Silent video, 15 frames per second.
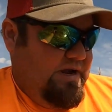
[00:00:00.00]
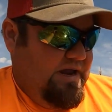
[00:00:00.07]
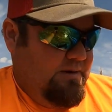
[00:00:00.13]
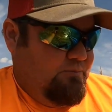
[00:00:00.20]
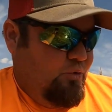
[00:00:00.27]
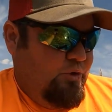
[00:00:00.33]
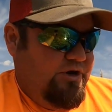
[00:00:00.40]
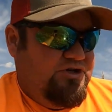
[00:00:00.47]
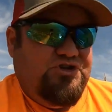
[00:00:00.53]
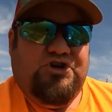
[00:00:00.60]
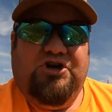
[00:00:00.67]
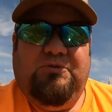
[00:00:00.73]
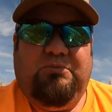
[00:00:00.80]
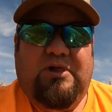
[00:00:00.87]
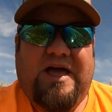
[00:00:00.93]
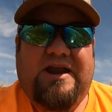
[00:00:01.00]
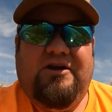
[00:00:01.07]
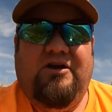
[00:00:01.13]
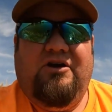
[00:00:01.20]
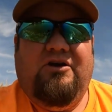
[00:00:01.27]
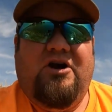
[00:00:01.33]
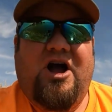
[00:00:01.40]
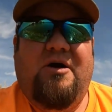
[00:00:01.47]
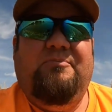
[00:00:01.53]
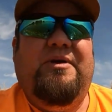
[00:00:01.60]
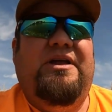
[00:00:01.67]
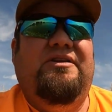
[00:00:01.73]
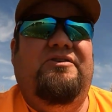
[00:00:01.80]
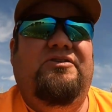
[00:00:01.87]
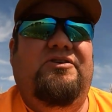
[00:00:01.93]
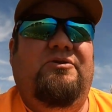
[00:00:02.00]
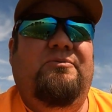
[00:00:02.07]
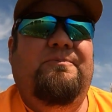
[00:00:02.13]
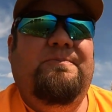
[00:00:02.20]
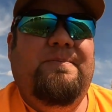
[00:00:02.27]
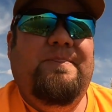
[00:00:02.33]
need moisture to plant our crop into.